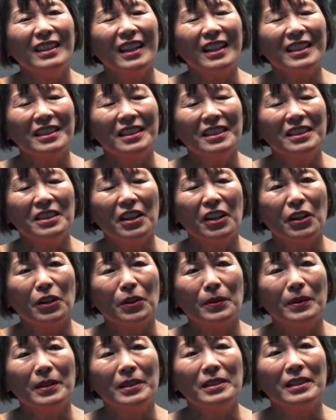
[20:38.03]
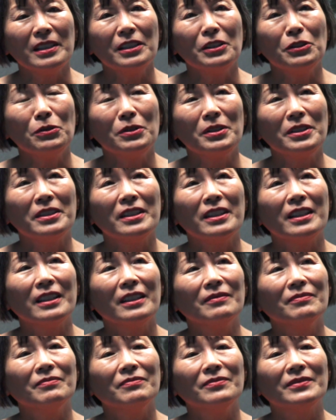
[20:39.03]
Yes and no. It's
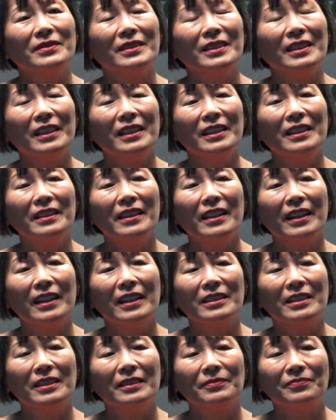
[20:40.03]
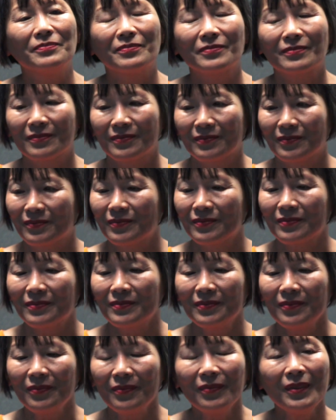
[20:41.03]
interesting in that
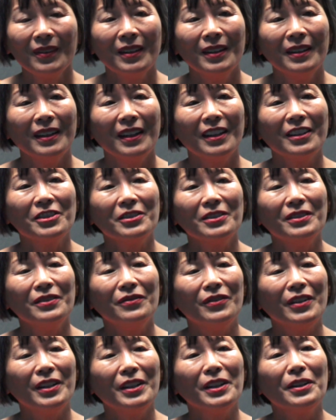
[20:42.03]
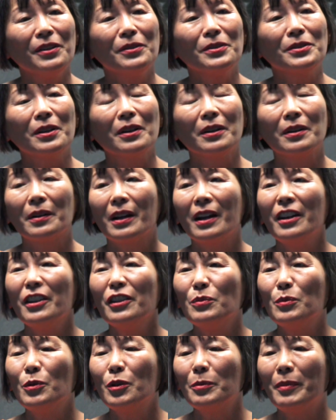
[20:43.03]
actually videos are kind
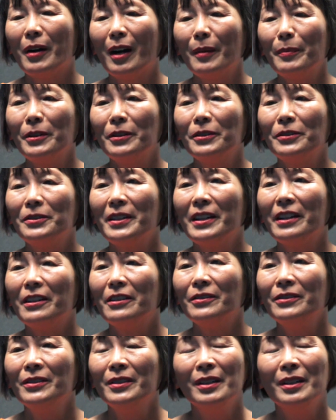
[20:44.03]
of more popular now.